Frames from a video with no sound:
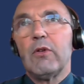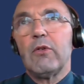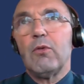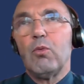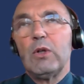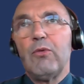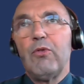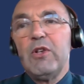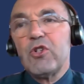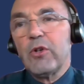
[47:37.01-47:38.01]
uh, one of
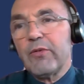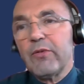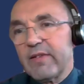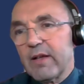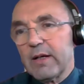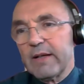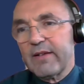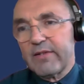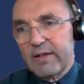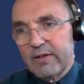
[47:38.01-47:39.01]
the mission of these uh,
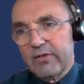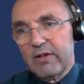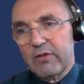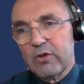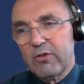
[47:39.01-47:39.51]
cancer centers is,